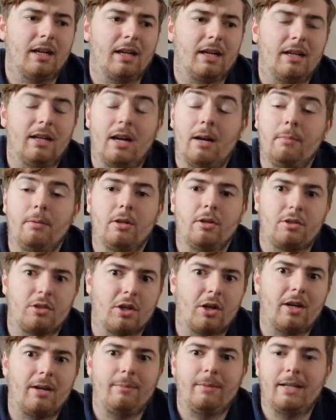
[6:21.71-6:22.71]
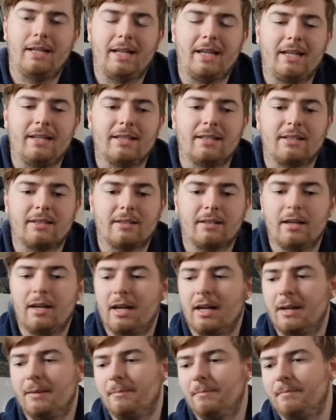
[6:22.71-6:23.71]
uh, upload time at least.
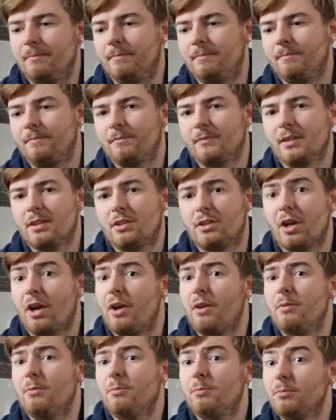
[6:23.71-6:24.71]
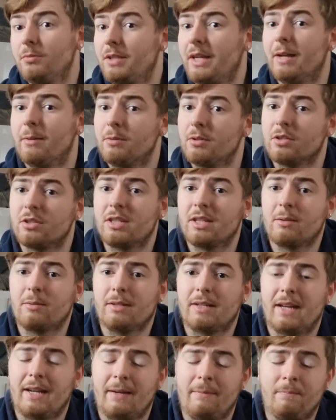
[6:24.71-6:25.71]
Um, so yeah, we'll stick
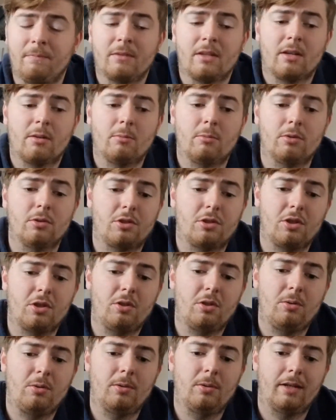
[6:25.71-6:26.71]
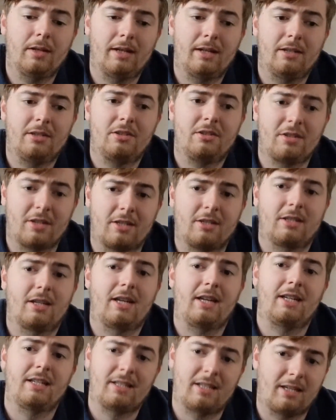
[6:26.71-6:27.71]
with that. We'll do
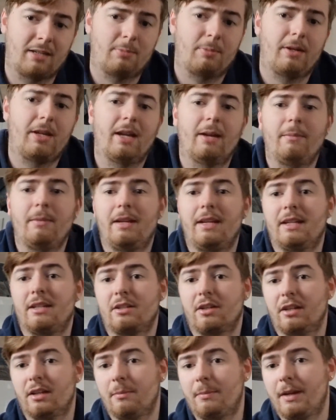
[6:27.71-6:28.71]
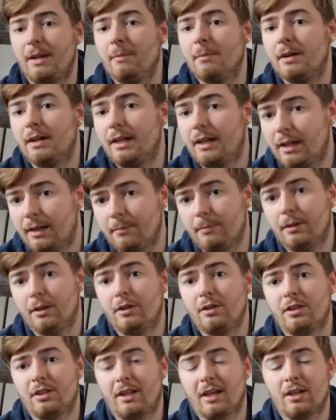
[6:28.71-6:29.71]
Sunday six p m is going to be my
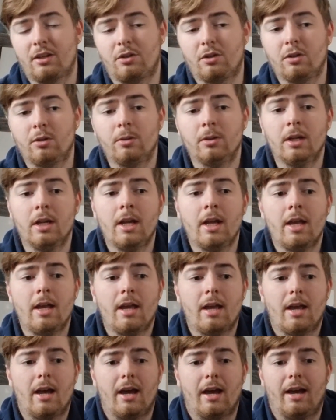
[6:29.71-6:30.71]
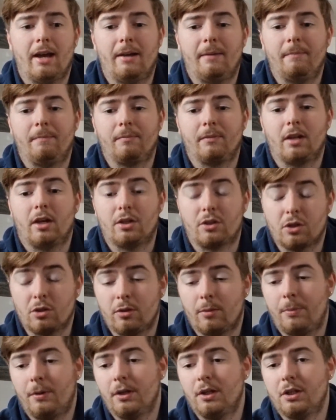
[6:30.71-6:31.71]
upload schedule. Um, I
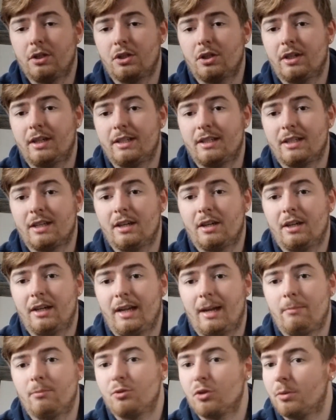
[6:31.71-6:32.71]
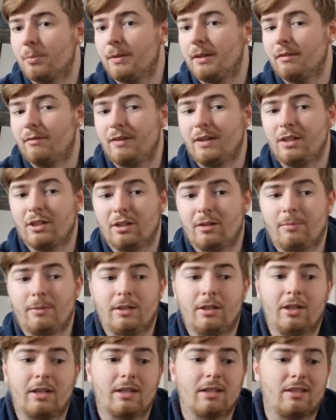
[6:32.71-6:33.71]
do apologise that I am dropping a video,
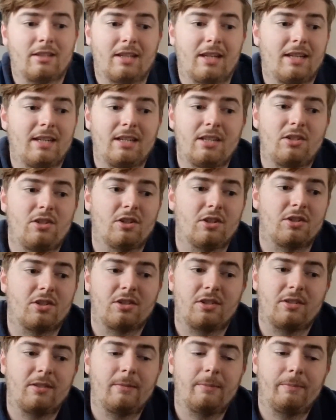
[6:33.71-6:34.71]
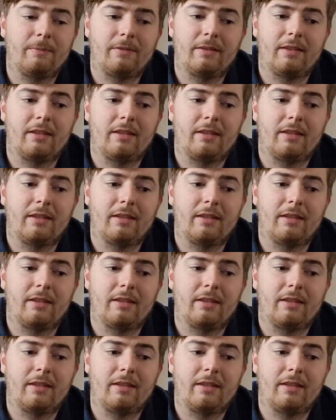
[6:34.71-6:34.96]
but like I said, it's just